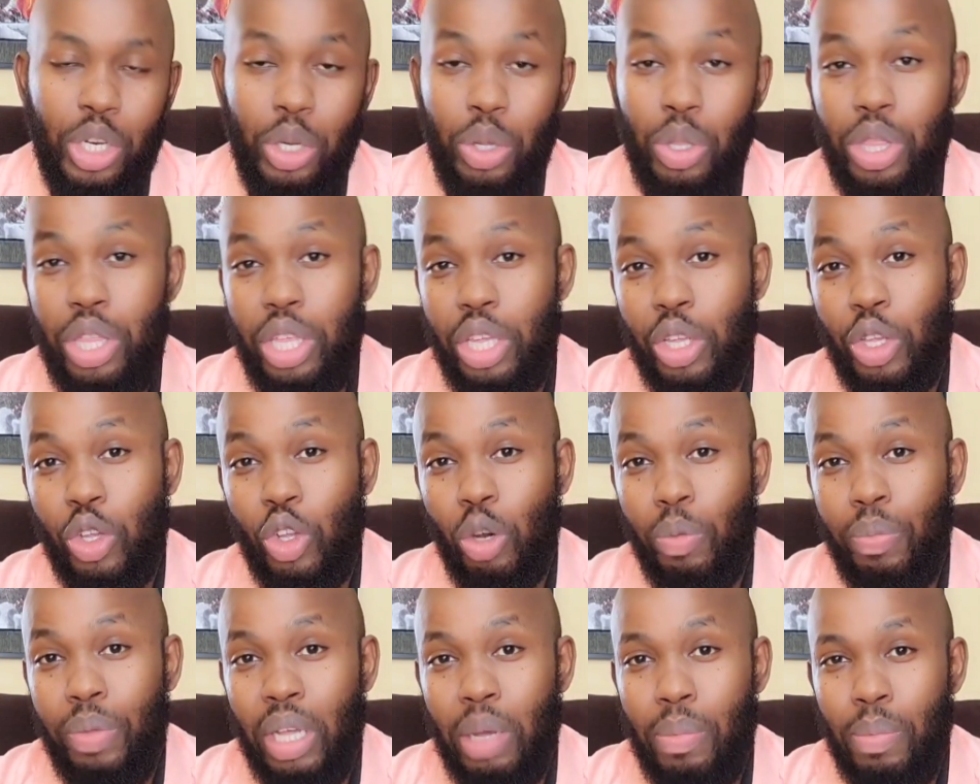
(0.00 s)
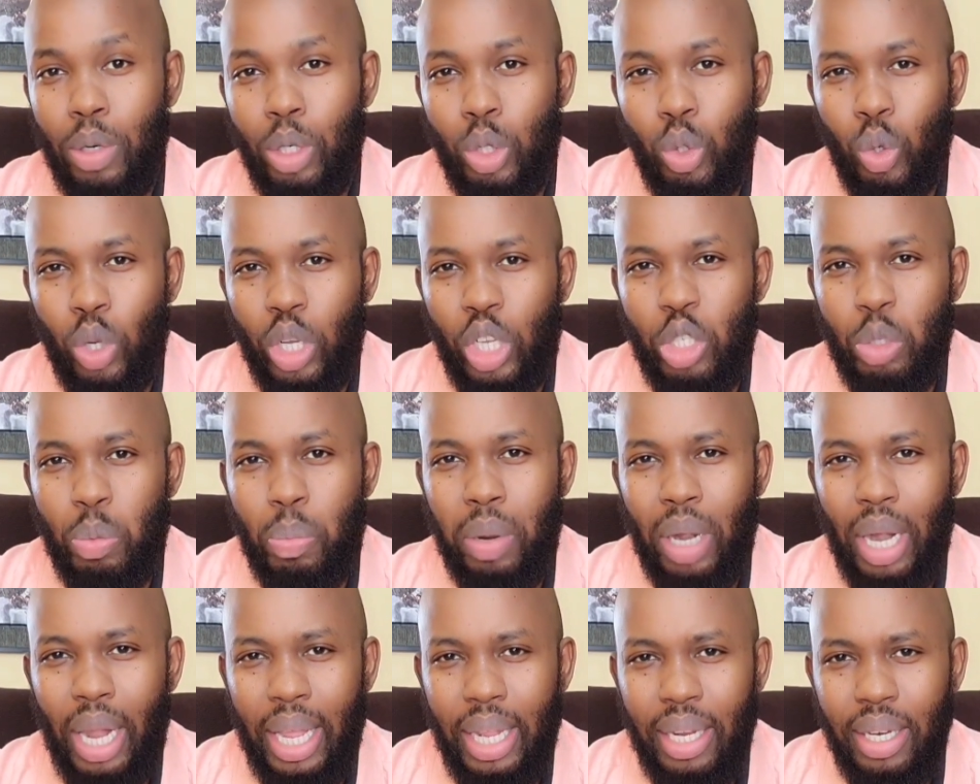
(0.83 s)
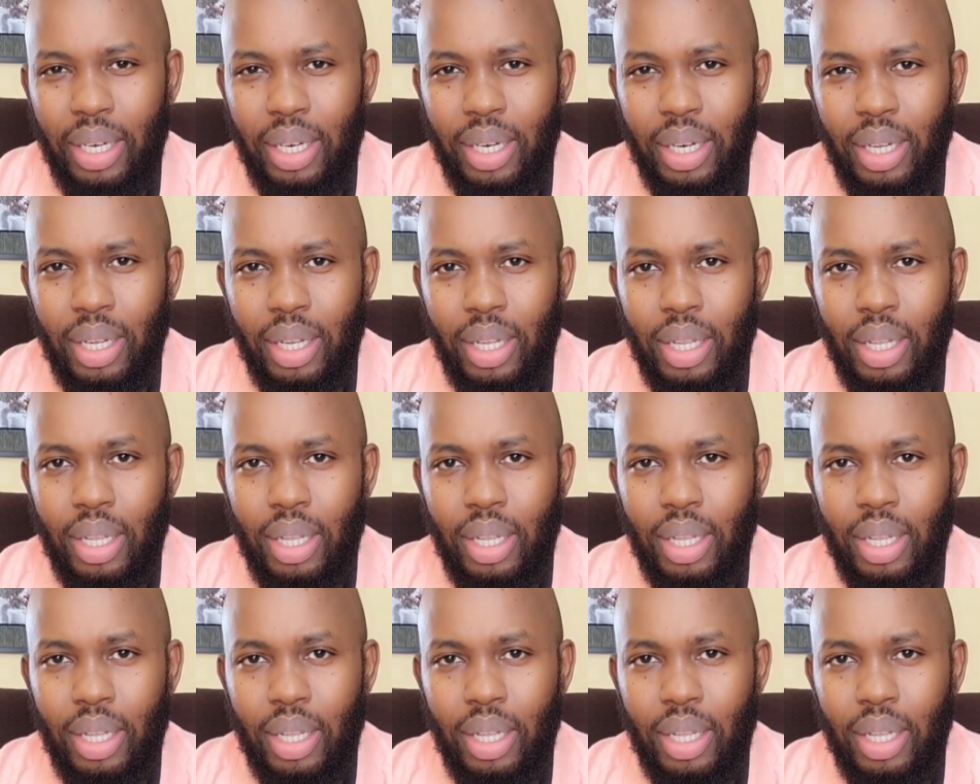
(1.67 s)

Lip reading: Do you think you'll be able to explain